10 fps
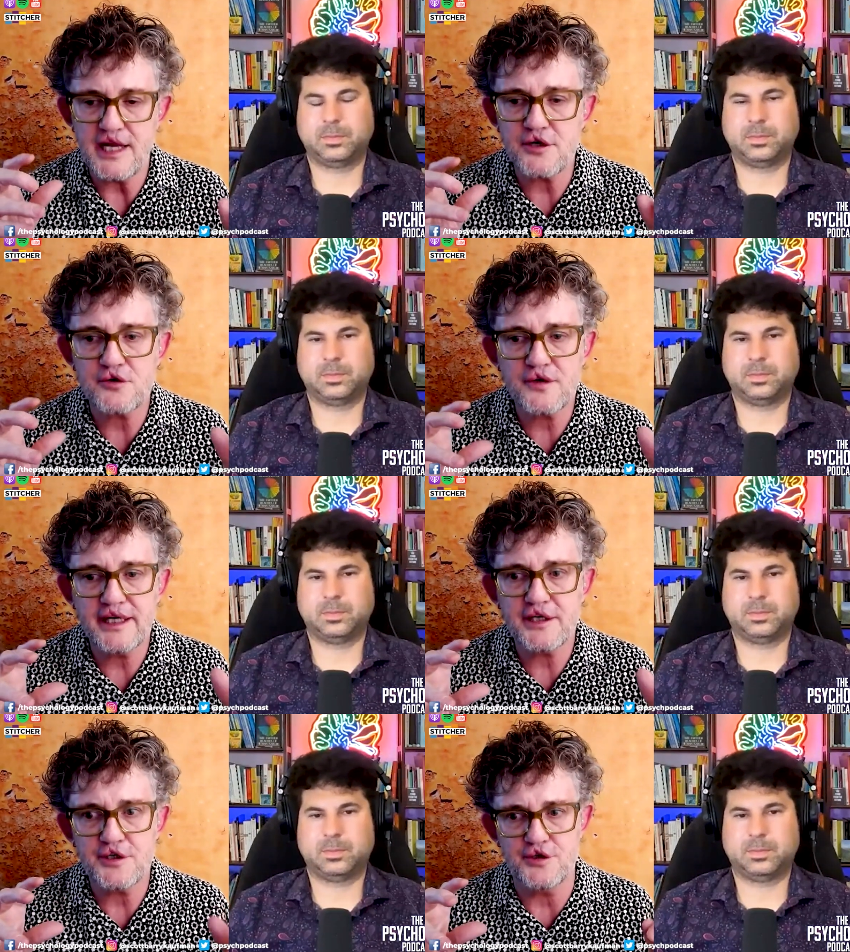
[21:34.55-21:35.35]
Speaker 1: And you're
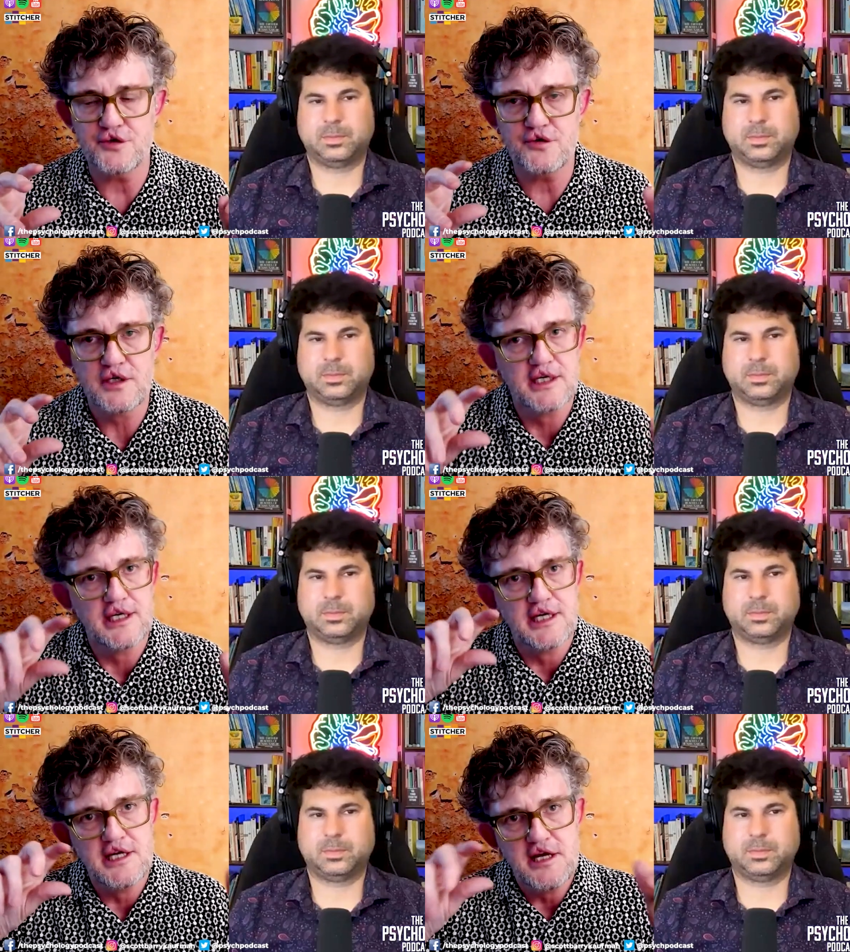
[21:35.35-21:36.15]
looking to
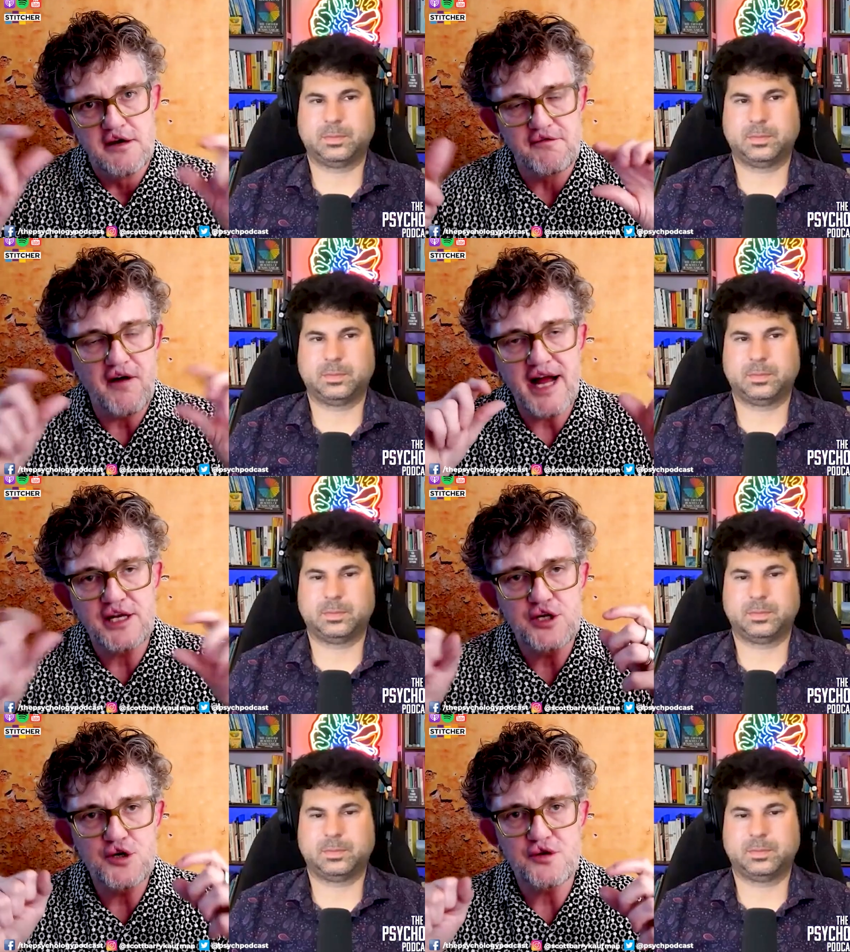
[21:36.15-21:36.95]

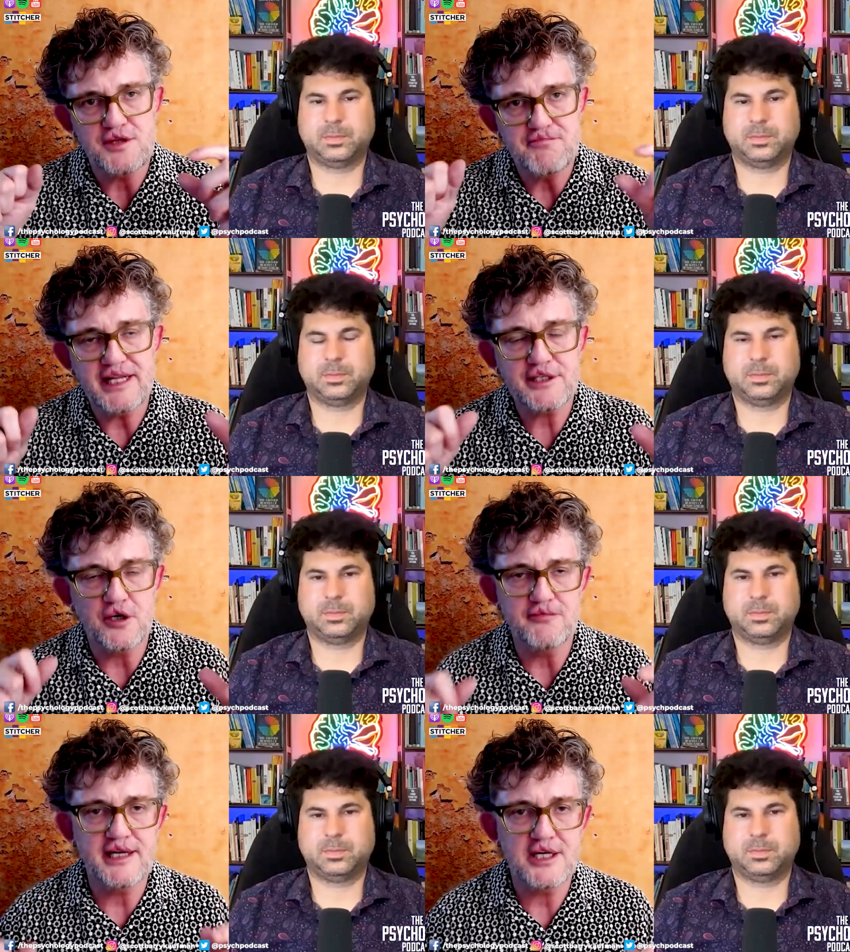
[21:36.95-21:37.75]
fine tune the best
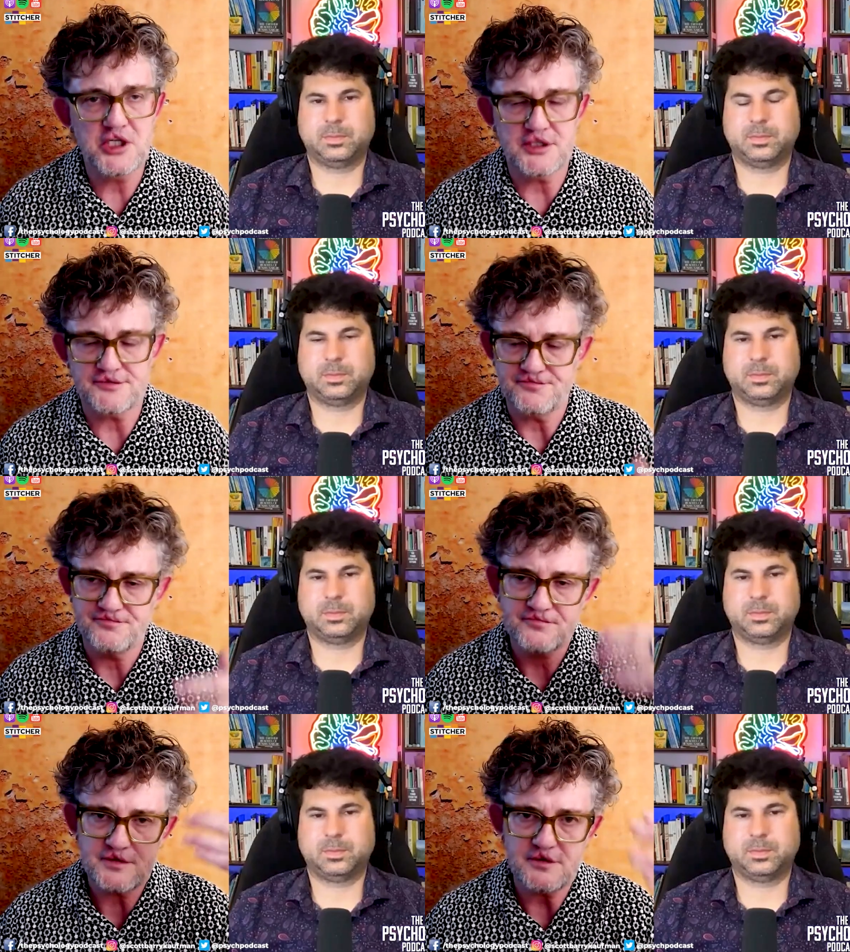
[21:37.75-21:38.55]
combination
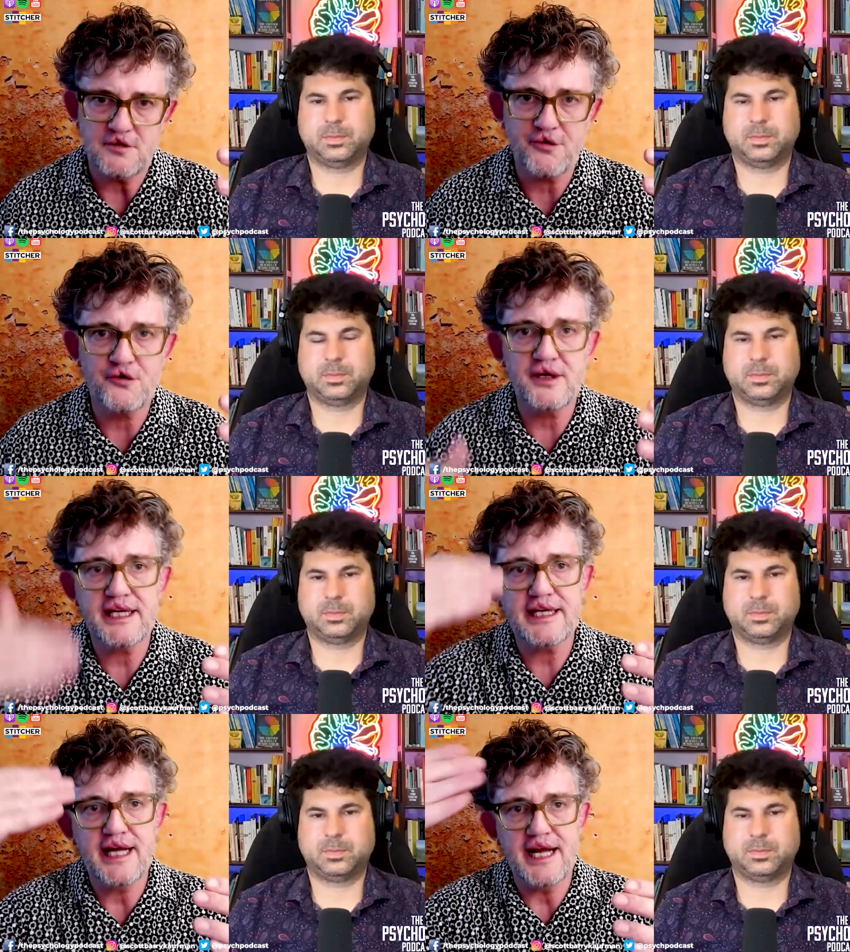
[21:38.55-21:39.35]
of
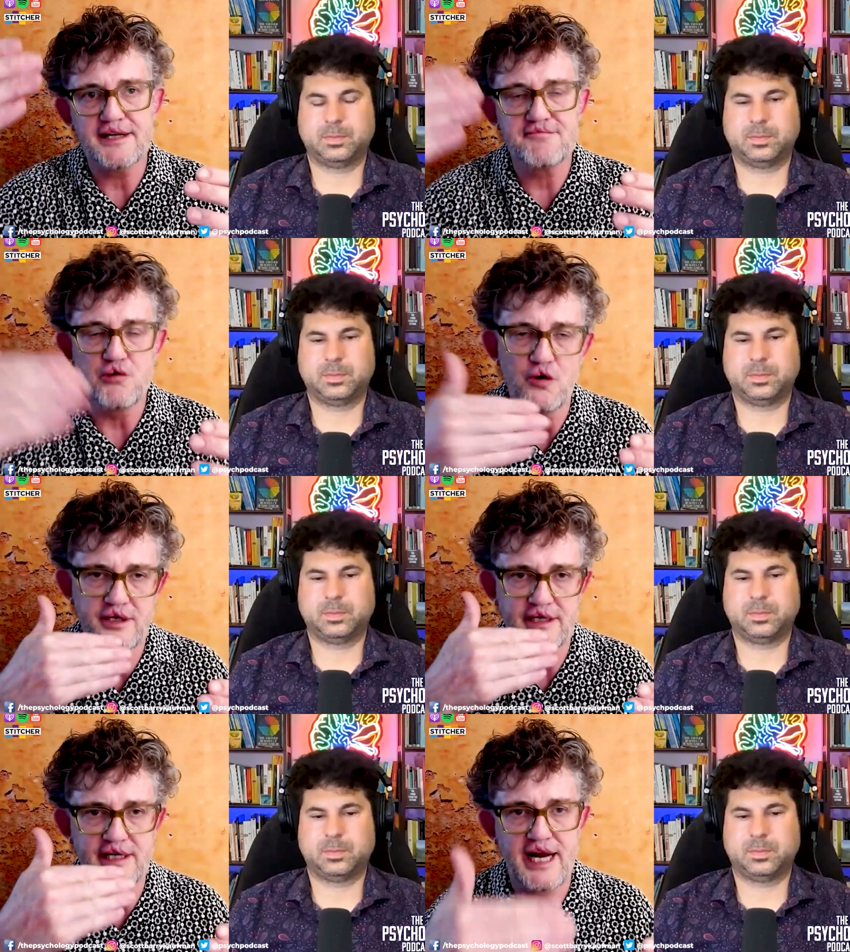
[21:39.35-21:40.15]
thrilling and
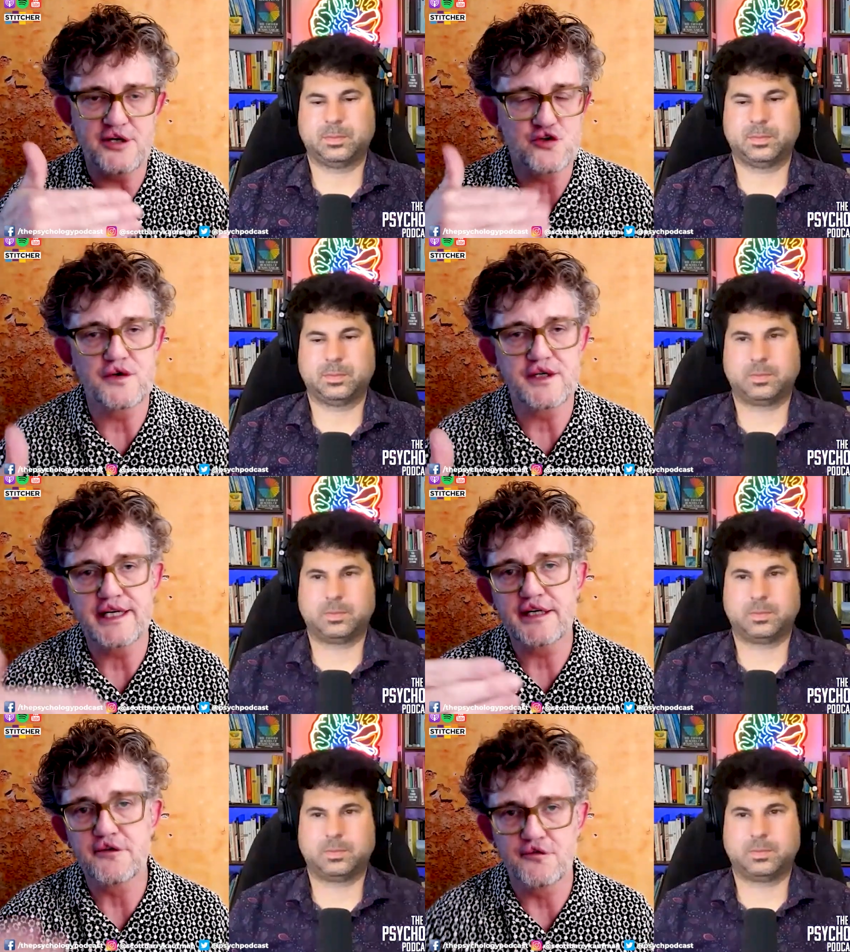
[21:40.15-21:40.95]
important and
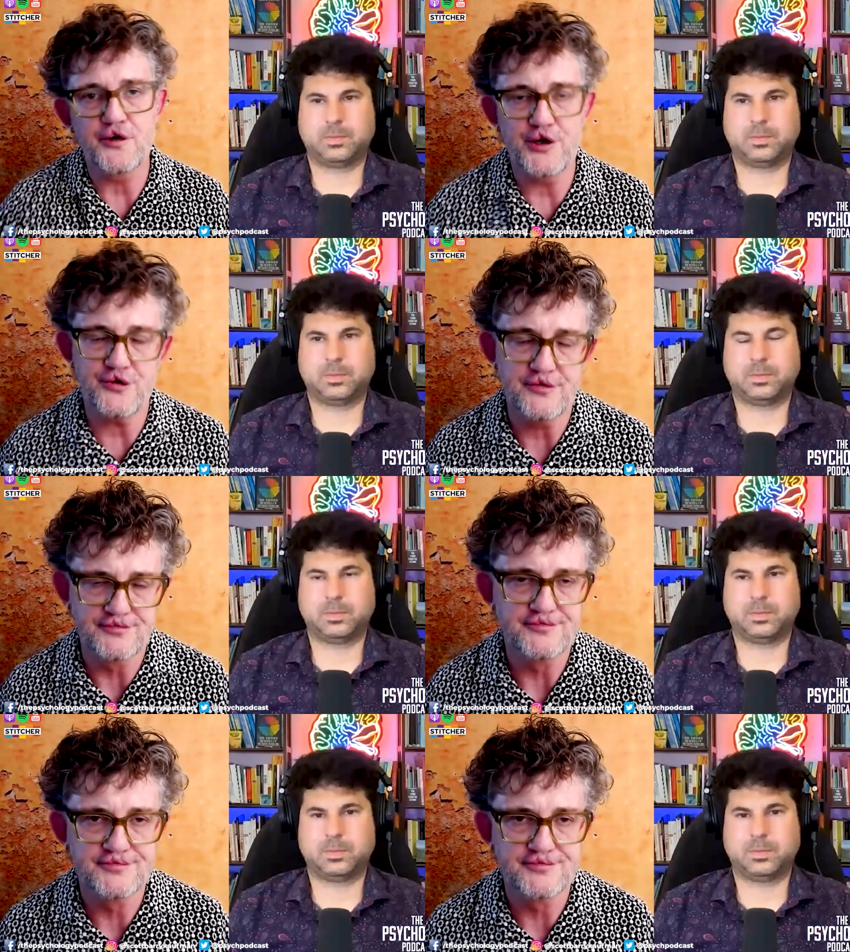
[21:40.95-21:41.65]
daunting for you.